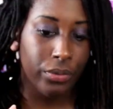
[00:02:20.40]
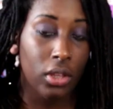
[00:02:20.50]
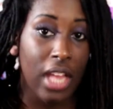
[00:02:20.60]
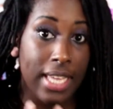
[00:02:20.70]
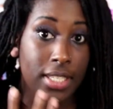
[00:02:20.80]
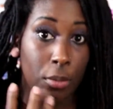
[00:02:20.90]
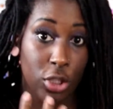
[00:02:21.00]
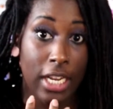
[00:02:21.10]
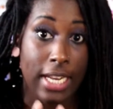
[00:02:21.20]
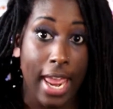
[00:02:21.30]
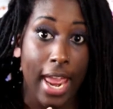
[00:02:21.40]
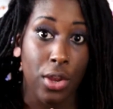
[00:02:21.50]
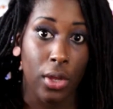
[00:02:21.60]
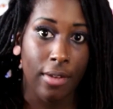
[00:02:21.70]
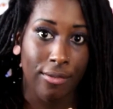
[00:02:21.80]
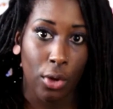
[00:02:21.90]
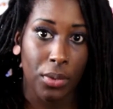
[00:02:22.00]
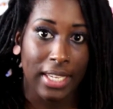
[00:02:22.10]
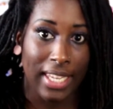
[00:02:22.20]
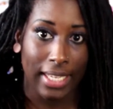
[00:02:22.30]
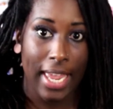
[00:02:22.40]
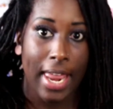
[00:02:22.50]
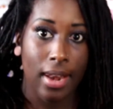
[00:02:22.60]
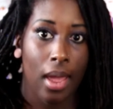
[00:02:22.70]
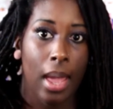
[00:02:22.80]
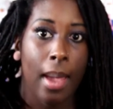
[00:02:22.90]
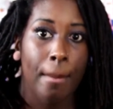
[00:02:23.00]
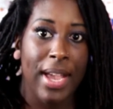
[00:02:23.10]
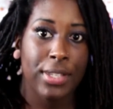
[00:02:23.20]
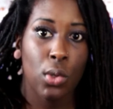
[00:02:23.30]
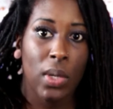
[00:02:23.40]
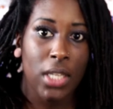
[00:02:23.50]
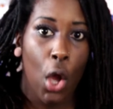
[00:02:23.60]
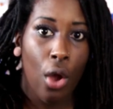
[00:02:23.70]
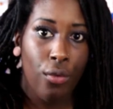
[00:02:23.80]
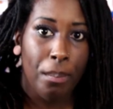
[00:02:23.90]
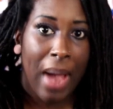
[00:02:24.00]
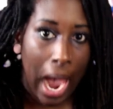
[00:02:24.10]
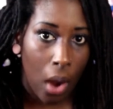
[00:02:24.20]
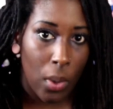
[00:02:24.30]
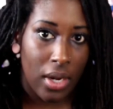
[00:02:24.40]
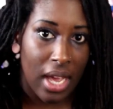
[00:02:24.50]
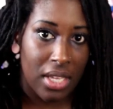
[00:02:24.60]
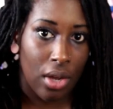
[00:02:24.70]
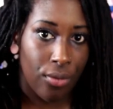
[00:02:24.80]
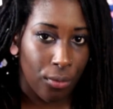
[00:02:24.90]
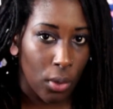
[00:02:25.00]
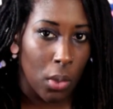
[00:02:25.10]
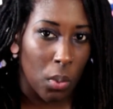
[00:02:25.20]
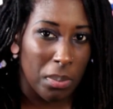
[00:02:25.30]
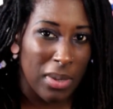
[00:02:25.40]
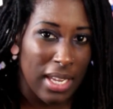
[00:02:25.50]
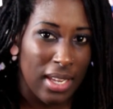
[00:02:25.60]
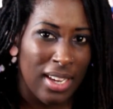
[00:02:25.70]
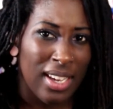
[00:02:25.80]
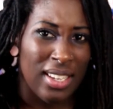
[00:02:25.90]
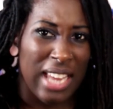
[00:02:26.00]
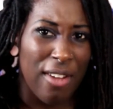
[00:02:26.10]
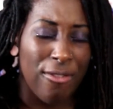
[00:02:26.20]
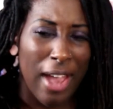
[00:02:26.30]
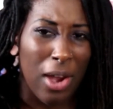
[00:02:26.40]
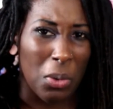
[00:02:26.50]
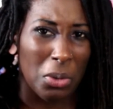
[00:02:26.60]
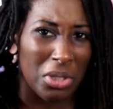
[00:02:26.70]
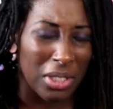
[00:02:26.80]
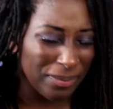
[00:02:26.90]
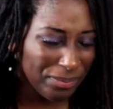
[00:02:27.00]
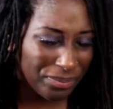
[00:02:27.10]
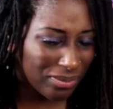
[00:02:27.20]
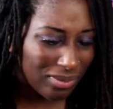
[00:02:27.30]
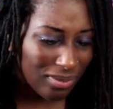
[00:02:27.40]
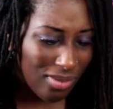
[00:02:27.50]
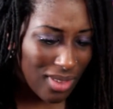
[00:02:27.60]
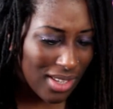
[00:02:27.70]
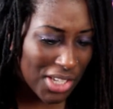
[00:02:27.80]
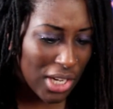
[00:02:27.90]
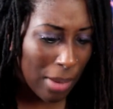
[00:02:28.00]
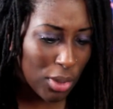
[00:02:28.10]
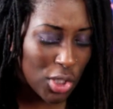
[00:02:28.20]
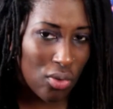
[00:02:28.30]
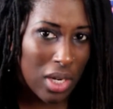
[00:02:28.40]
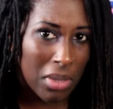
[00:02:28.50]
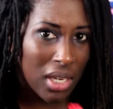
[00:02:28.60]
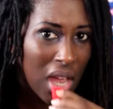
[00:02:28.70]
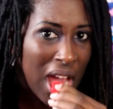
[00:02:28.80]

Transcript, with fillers: there is some chili, and you can feel the kick in. But it's not as overpowering as I thought it would be. That failed. Literally, I'm not screaming.